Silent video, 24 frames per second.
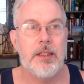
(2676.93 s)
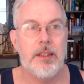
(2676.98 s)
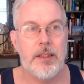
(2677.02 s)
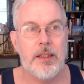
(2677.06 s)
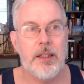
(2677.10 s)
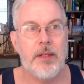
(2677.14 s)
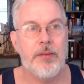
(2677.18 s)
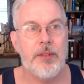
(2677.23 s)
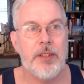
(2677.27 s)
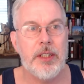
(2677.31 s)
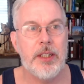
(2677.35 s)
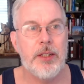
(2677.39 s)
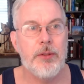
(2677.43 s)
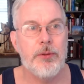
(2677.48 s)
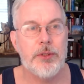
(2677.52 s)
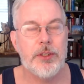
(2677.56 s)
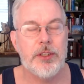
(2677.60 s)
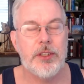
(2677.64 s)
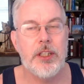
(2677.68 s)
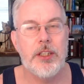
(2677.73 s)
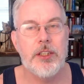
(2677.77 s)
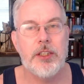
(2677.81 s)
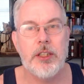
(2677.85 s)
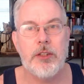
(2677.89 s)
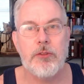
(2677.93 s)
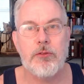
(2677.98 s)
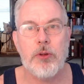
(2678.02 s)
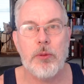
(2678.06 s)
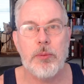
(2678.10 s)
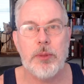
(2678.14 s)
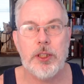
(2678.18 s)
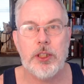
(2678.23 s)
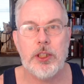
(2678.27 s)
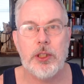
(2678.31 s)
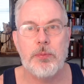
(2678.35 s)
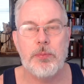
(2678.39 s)
I mean, he was teaching from
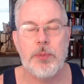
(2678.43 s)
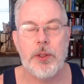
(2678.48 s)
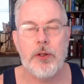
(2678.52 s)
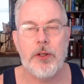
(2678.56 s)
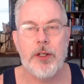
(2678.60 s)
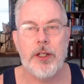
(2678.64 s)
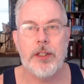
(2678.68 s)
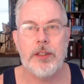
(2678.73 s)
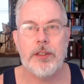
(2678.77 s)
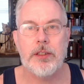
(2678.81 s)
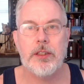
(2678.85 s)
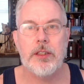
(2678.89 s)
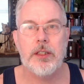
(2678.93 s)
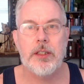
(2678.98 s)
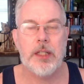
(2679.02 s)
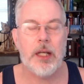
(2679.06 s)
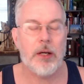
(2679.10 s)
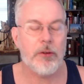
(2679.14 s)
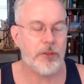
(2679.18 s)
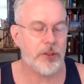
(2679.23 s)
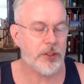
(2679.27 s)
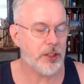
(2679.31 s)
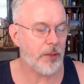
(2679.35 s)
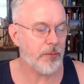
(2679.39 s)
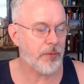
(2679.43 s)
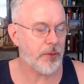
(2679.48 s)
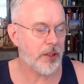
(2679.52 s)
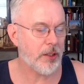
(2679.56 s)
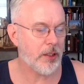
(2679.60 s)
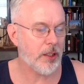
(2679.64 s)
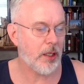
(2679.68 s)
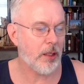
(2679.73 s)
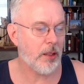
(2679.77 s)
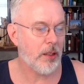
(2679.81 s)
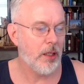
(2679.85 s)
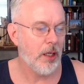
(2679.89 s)
experience. That was
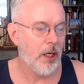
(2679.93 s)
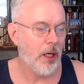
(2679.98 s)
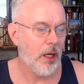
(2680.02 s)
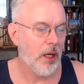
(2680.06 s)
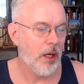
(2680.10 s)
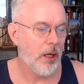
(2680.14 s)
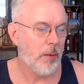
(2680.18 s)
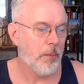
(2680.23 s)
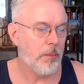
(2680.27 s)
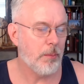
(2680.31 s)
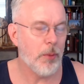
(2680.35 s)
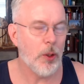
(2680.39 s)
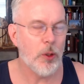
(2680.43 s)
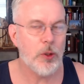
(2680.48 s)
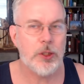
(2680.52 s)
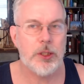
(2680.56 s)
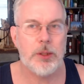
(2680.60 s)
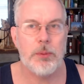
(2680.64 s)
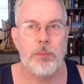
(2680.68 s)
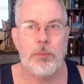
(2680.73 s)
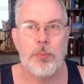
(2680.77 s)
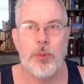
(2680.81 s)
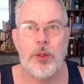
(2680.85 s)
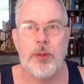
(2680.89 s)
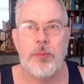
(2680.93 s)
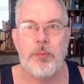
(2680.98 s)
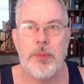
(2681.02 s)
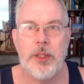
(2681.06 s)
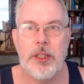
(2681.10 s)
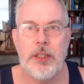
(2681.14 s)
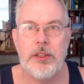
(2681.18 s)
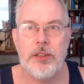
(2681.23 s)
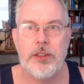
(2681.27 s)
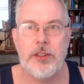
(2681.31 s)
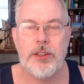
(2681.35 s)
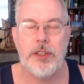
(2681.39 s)
something that most
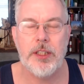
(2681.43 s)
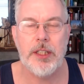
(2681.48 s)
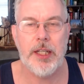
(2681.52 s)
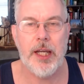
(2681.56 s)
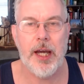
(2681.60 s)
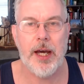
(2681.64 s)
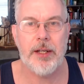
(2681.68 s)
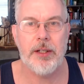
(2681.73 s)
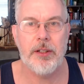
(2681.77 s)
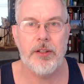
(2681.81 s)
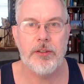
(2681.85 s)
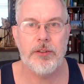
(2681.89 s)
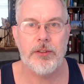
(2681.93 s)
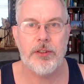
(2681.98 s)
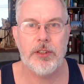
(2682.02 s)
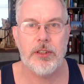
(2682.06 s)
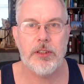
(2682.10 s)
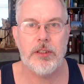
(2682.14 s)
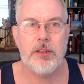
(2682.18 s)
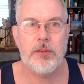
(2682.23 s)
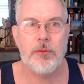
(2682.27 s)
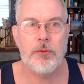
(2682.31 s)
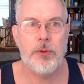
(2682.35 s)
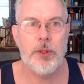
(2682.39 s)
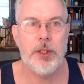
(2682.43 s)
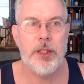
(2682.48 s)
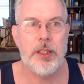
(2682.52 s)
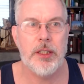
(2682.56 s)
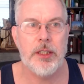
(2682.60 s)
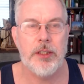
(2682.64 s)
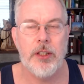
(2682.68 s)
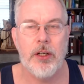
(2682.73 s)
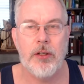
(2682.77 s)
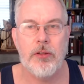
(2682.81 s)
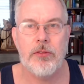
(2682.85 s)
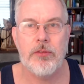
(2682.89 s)
Burmese siyados really
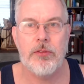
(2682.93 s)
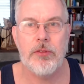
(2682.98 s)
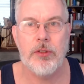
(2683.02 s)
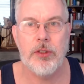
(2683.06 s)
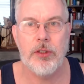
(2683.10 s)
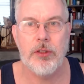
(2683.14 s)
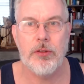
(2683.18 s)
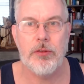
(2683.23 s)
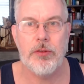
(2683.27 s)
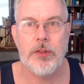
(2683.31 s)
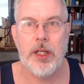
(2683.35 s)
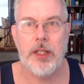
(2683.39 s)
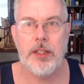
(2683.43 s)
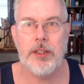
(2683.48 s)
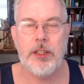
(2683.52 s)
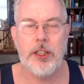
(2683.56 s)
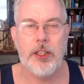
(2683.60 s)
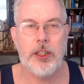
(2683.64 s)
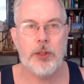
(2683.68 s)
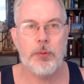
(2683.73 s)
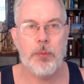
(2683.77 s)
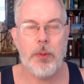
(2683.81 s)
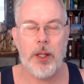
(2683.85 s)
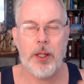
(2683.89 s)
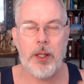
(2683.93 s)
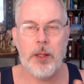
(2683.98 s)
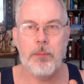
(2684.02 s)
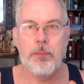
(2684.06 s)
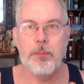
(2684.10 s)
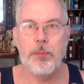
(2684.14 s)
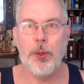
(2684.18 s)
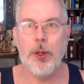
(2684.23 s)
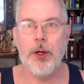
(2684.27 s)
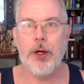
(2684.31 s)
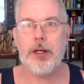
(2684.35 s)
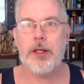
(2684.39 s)
don't do. They teach by the
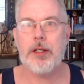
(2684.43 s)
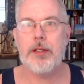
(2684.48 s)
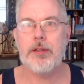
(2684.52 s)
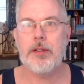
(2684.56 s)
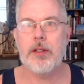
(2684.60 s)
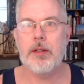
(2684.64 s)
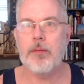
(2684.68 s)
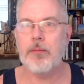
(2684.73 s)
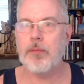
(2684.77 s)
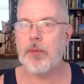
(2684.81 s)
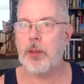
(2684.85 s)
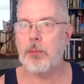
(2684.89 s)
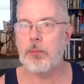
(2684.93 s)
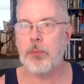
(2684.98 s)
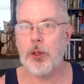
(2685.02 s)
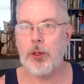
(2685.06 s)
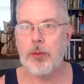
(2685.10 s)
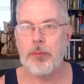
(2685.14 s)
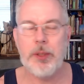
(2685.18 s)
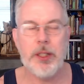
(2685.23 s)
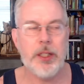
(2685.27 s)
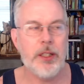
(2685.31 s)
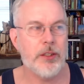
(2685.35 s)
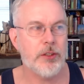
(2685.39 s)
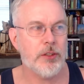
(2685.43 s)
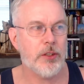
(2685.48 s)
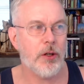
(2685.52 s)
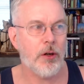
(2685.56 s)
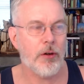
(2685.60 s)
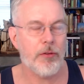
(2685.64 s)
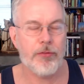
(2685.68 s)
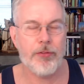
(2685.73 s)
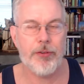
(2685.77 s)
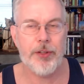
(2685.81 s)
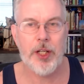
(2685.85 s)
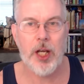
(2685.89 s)
book. The Burmese
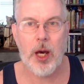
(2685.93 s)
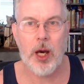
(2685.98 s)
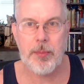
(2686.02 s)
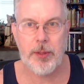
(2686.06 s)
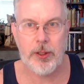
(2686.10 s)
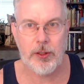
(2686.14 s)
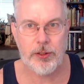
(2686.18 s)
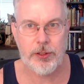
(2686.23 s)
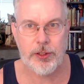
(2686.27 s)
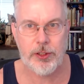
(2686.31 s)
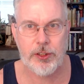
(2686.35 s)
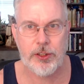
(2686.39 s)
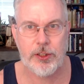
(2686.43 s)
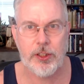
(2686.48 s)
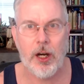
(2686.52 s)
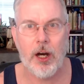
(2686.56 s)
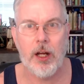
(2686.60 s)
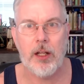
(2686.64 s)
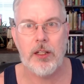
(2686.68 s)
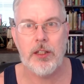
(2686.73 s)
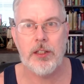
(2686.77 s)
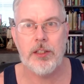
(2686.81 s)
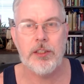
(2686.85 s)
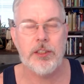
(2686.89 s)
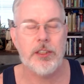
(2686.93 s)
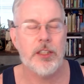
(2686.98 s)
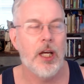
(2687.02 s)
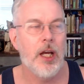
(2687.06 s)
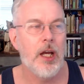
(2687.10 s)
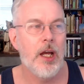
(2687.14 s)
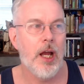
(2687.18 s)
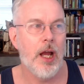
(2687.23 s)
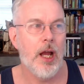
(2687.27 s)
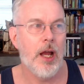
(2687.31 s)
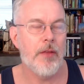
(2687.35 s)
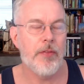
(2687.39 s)
are phenomenal scholars,
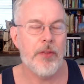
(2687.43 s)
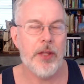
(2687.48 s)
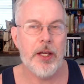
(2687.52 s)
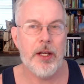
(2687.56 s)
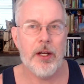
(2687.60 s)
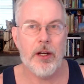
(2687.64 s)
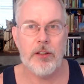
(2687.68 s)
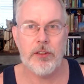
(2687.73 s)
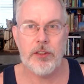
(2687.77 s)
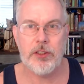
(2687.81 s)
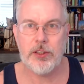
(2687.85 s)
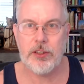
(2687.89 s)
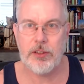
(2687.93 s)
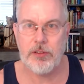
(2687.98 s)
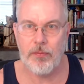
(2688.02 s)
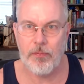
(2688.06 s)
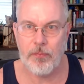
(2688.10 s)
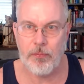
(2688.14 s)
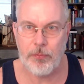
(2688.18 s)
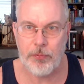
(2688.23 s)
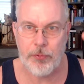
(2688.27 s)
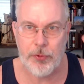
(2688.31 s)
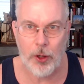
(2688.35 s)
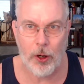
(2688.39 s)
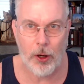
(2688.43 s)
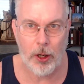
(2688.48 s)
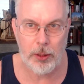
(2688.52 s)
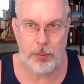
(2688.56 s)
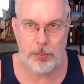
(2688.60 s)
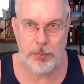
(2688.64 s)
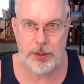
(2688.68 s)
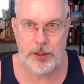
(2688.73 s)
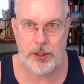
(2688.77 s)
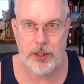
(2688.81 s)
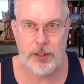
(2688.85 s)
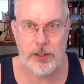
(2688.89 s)
and they are just
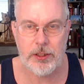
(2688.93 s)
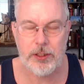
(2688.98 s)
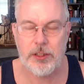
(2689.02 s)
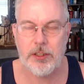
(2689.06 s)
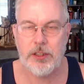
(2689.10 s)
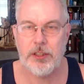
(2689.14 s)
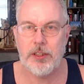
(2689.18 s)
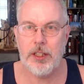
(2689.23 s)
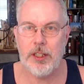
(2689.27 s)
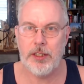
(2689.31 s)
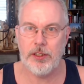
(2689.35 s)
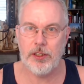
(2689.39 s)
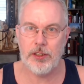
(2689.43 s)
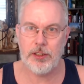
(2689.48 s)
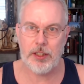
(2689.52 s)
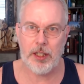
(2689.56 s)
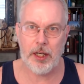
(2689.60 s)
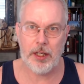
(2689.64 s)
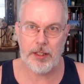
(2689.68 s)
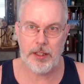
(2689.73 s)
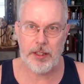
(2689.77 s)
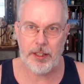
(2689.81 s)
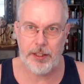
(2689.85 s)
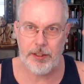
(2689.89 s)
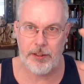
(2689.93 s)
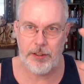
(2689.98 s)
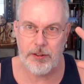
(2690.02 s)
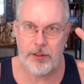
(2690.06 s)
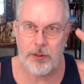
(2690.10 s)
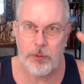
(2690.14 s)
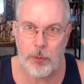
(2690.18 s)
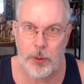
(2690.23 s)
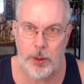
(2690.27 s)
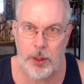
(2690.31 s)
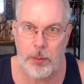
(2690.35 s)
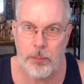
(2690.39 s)
dogmatists. They just adhere
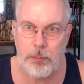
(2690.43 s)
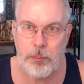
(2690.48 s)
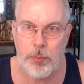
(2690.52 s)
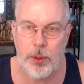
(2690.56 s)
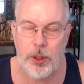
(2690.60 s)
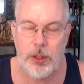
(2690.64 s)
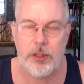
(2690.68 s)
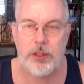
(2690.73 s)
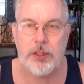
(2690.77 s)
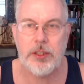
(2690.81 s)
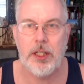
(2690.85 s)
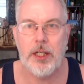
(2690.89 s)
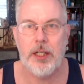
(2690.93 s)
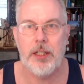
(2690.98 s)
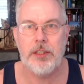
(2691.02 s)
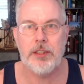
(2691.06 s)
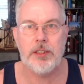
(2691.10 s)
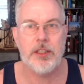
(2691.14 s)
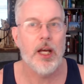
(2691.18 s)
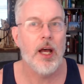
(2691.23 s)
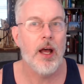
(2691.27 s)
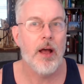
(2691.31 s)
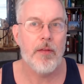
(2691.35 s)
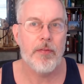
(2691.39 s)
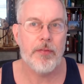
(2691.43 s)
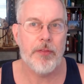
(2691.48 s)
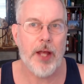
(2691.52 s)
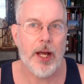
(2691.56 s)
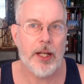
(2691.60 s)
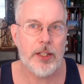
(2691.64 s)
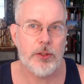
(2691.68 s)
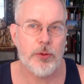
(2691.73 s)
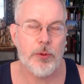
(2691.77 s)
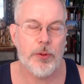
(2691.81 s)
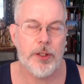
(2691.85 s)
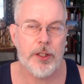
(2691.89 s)
to what the book says.
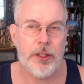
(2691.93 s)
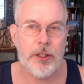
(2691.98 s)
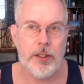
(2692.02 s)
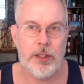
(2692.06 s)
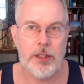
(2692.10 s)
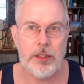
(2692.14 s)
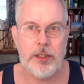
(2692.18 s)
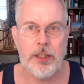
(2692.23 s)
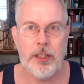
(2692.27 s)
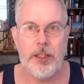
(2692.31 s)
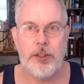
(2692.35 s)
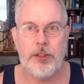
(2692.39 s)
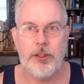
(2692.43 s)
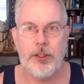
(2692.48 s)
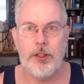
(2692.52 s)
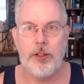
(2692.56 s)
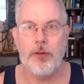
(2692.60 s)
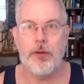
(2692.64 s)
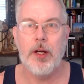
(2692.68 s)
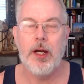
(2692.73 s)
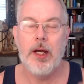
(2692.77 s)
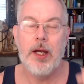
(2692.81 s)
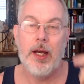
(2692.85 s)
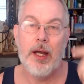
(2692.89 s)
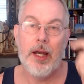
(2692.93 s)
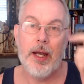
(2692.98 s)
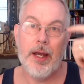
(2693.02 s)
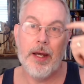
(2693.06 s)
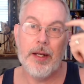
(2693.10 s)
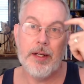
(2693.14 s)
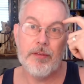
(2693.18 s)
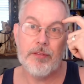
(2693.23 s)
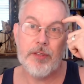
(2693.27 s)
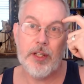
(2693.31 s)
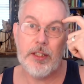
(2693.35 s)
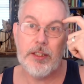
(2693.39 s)
That's what they're going to teach you.
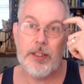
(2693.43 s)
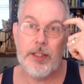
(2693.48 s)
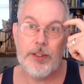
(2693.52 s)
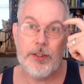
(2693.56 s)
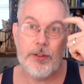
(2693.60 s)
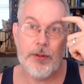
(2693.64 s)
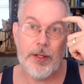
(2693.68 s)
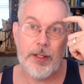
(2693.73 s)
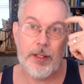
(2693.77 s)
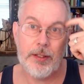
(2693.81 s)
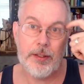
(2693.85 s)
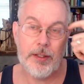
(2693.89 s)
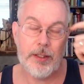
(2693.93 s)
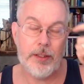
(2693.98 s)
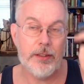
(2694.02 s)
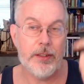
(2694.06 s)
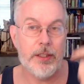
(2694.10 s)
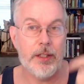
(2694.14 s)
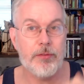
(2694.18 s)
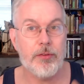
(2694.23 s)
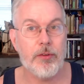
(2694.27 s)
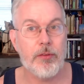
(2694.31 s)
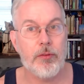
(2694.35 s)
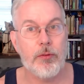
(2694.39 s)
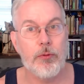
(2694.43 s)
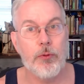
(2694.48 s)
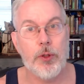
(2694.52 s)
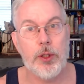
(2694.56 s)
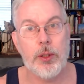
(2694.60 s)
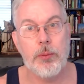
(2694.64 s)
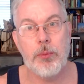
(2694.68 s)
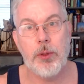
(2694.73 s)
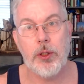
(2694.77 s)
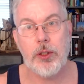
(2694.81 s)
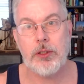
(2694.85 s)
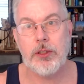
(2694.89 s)
And if they teach you anything different from what
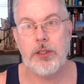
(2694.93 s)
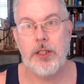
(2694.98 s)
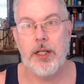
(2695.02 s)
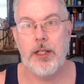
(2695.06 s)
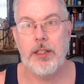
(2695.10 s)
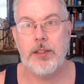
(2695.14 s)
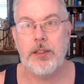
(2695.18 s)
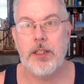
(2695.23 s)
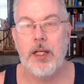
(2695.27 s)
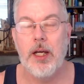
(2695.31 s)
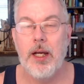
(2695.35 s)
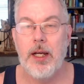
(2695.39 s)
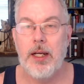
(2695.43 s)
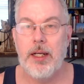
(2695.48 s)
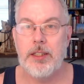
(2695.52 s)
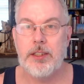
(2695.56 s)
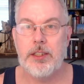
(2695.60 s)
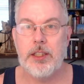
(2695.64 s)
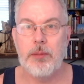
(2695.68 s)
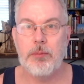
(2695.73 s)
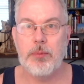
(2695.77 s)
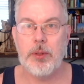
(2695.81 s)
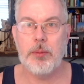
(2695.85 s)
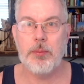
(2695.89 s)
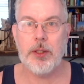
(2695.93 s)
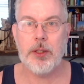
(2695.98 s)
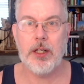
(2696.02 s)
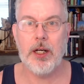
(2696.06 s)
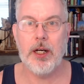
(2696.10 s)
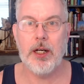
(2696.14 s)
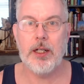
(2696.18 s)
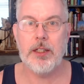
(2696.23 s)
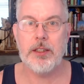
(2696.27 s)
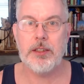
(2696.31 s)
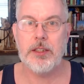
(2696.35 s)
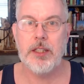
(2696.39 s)
the book says, it's simply
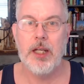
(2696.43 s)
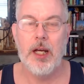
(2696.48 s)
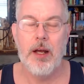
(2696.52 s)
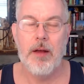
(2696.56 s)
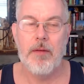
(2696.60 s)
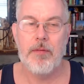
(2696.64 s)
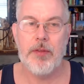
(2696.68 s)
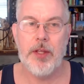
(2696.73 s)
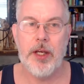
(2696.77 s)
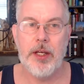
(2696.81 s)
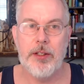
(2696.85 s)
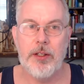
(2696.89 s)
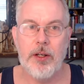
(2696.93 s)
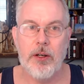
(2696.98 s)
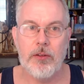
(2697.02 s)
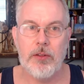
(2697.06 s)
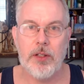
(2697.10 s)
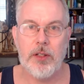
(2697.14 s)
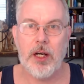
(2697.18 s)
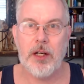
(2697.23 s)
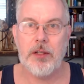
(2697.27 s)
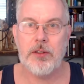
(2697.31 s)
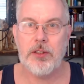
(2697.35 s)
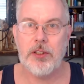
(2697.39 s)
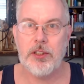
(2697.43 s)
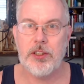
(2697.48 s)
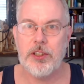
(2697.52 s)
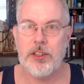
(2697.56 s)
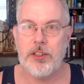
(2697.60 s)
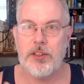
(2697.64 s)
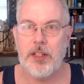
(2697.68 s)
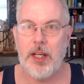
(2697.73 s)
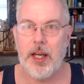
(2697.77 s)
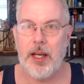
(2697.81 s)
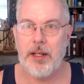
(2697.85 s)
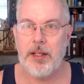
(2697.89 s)
because they don't
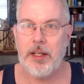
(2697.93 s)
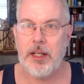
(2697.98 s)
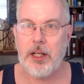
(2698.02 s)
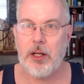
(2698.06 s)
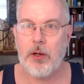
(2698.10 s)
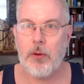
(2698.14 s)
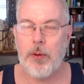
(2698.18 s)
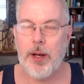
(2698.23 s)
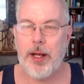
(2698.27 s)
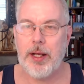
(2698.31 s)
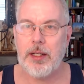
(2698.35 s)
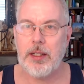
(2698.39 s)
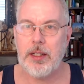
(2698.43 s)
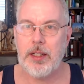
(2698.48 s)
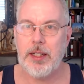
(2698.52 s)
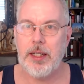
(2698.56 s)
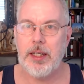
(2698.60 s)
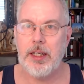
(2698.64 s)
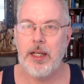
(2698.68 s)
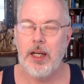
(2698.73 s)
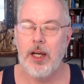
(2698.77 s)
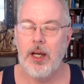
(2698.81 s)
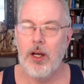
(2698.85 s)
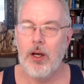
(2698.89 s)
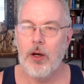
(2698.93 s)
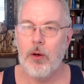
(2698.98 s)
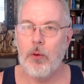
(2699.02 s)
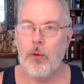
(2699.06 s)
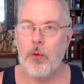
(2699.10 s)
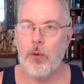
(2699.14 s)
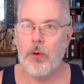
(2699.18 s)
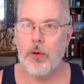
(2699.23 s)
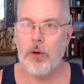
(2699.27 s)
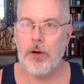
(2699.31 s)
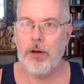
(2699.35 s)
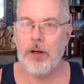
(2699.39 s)
understand it correctly,
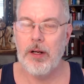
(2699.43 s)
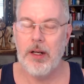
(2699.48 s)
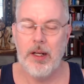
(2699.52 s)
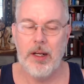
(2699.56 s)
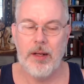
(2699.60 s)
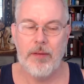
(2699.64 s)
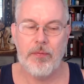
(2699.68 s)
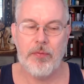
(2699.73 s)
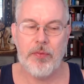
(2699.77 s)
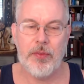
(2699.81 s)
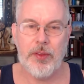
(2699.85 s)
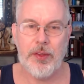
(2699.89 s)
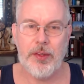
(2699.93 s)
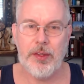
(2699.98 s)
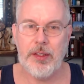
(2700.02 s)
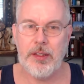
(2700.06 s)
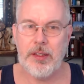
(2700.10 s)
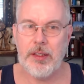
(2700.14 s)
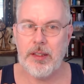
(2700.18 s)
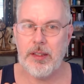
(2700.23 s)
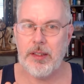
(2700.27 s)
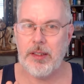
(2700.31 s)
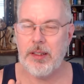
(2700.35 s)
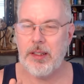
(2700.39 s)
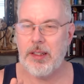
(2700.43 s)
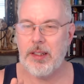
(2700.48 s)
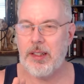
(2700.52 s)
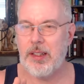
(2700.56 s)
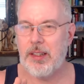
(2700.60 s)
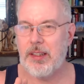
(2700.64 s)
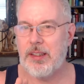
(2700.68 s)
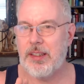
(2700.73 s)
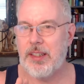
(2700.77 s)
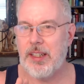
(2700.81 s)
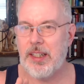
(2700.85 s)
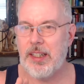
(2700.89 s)
or
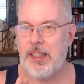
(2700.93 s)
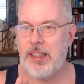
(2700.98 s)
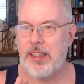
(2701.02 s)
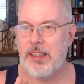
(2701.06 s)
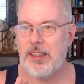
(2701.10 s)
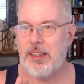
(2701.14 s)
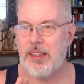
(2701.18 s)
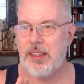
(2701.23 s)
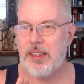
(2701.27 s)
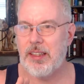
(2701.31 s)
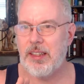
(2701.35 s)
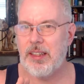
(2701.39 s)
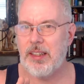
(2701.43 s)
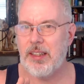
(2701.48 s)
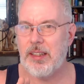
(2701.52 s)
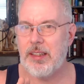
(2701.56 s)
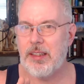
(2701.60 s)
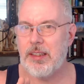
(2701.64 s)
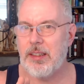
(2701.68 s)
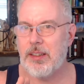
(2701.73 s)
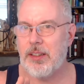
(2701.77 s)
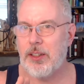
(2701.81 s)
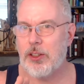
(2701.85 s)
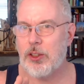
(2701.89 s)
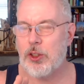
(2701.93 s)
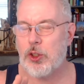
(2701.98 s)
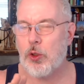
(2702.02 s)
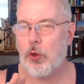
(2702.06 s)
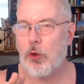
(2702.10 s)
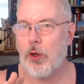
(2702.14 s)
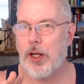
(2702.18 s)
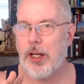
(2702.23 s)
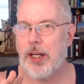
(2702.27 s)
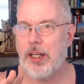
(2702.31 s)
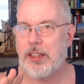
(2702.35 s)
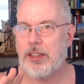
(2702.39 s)
they're
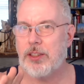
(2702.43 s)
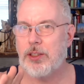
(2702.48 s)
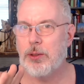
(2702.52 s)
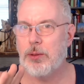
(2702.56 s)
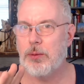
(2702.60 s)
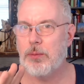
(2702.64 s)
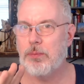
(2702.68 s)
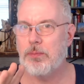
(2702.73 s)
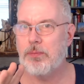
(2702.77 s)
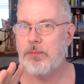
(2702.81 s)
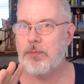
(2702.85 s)
trying to